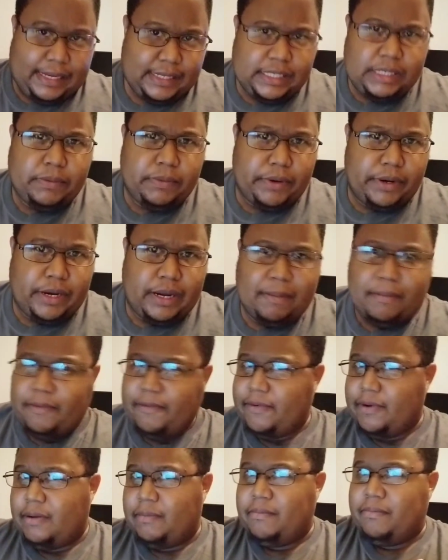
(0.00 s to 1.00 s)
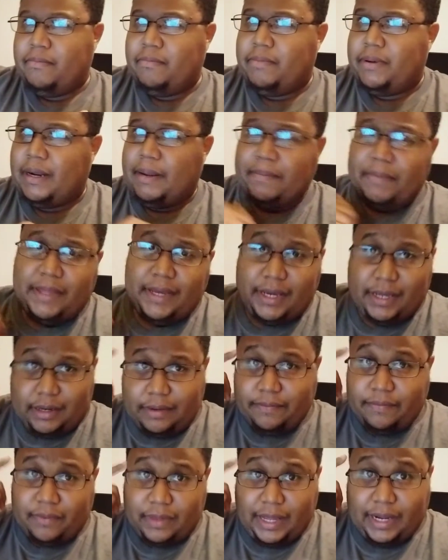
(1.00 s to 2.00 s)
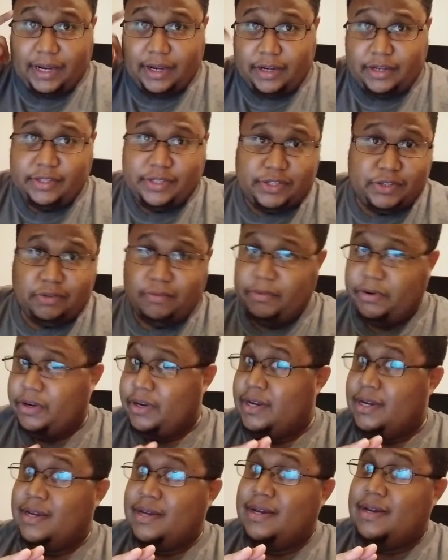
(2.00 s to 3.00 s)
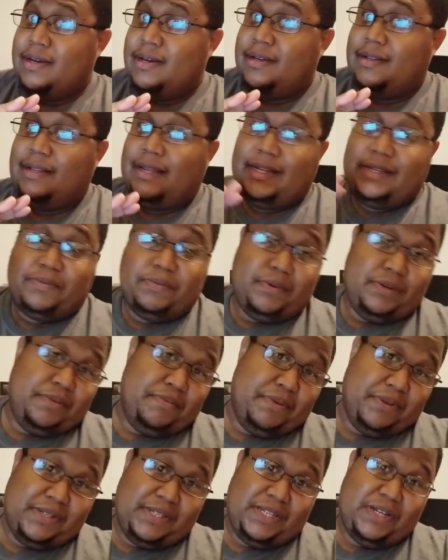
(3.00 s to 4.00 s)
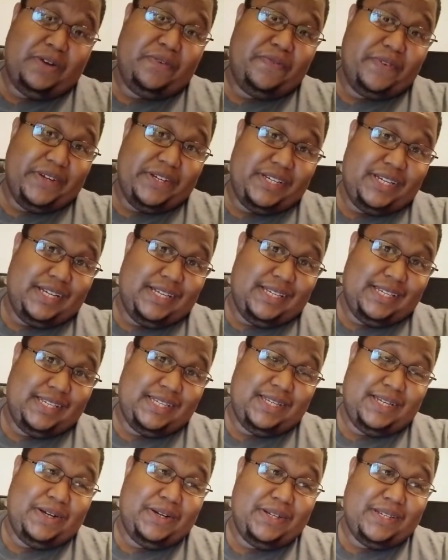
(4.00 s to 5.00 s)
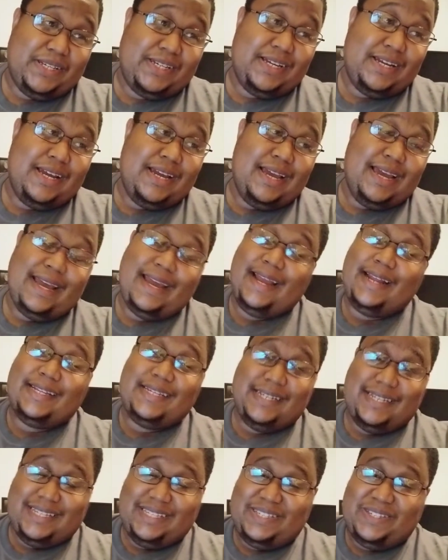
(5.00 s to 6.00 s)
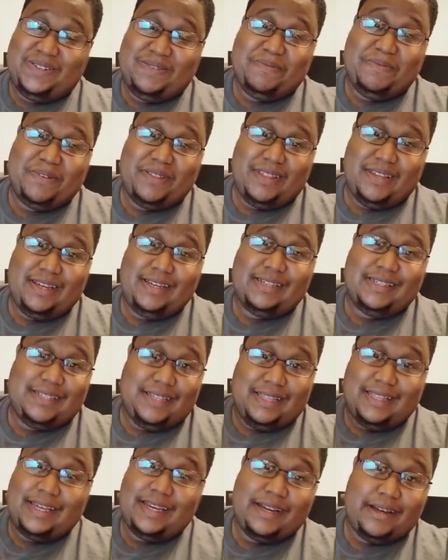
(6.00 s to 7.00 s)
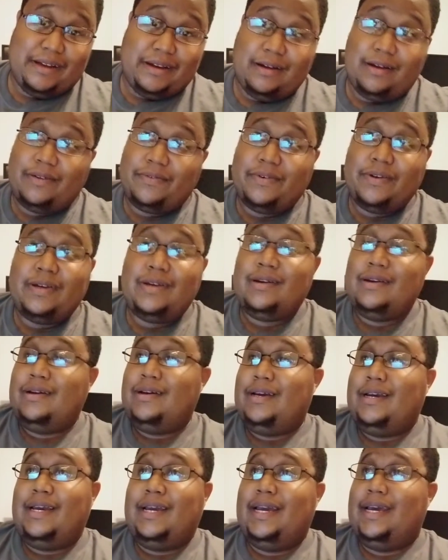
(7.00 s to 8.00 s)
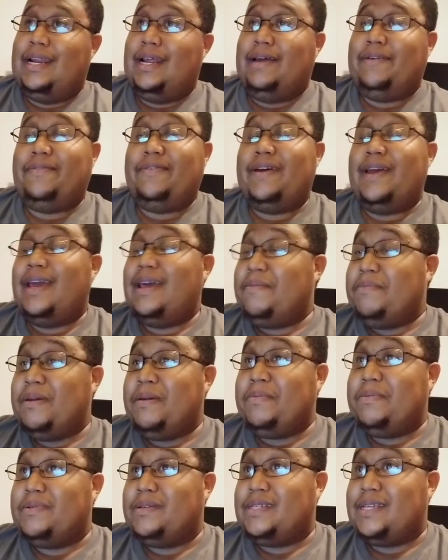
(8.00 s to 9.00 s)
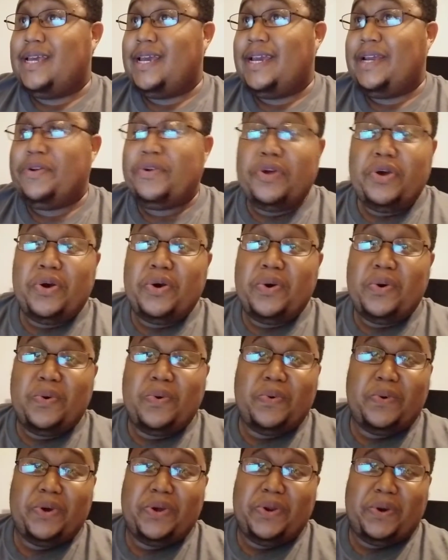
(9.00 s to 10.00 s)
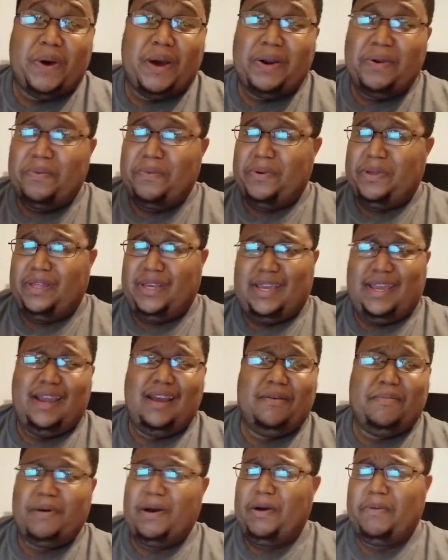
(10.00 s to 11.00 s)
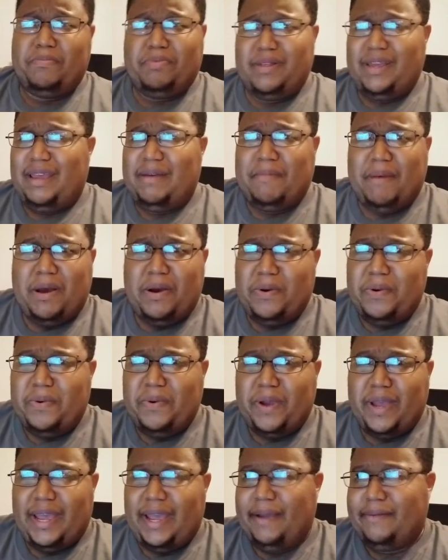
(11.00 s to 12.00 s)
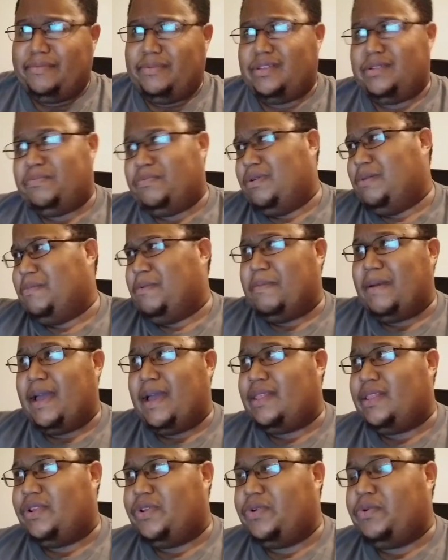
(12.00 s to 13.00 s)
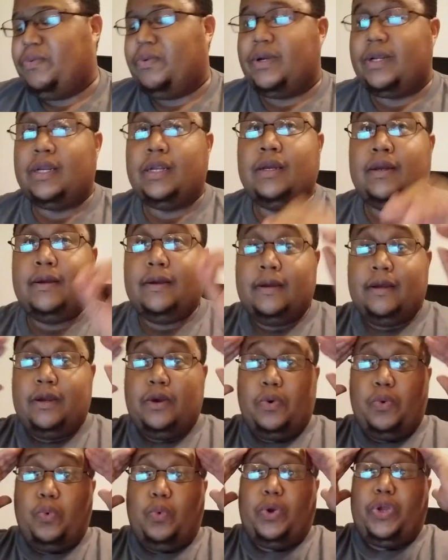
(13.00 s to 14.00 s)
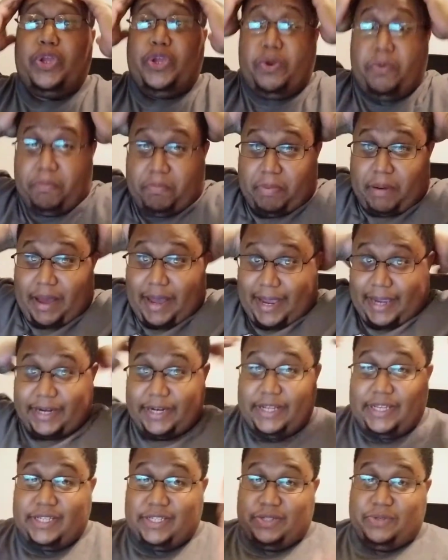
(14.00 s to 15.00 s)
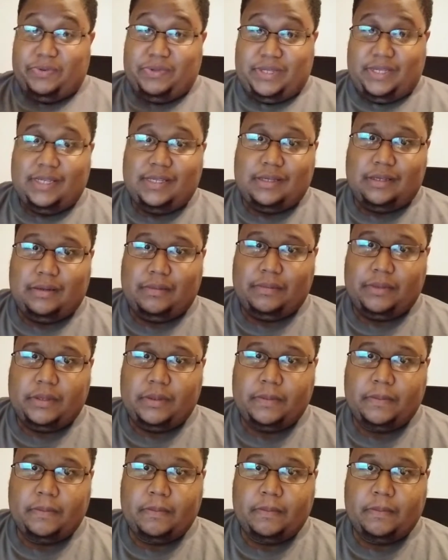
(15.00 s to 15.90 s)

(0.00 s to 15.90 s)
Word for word: I see where you're coming from, but I'm thinking of like a consumer. That is one of the most selfish and such anti consumer things to think of. And I've had people say, no, you know, I don't really care about playing my old games. What's the point of me buying the new one? When you buying these new systems,